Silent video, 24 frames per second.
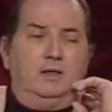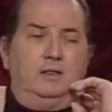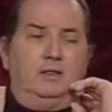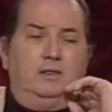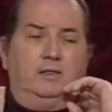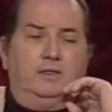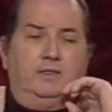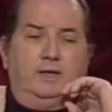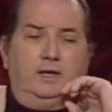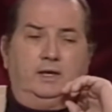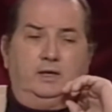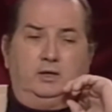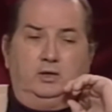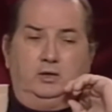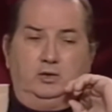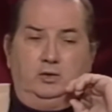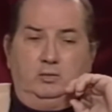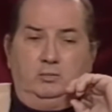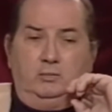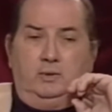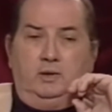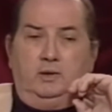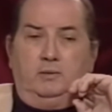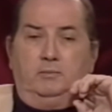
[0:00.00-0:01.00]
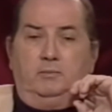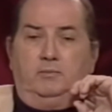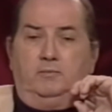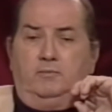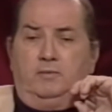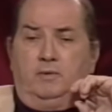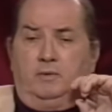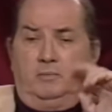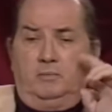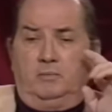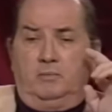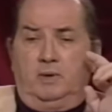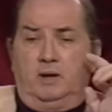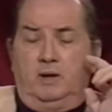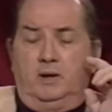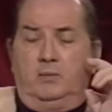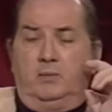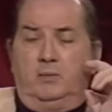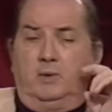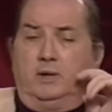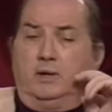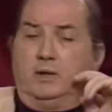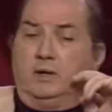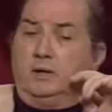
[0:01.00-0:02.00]
they knew me from my
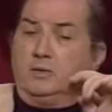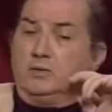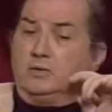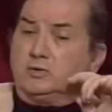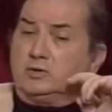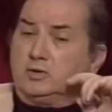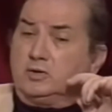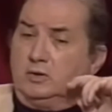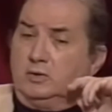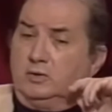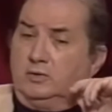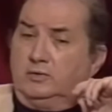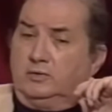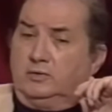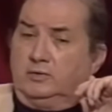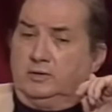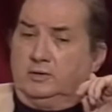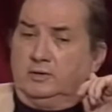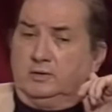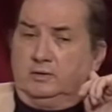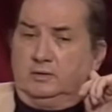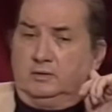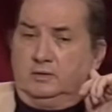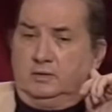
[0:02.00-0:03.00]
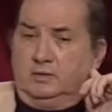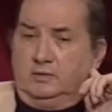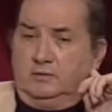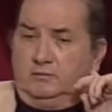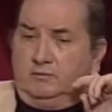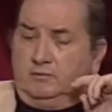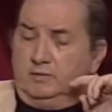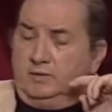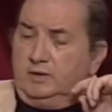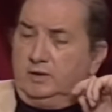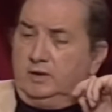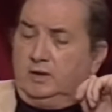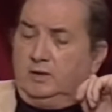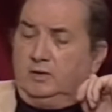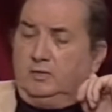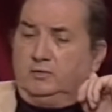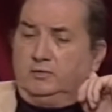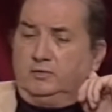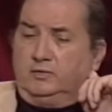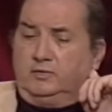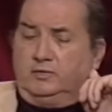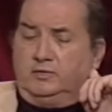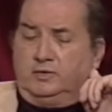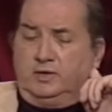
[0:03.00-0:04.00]
radio shows and
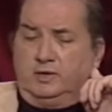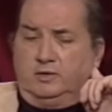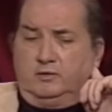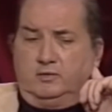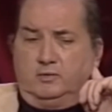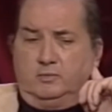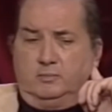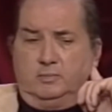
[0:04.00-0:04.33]
videos, etc.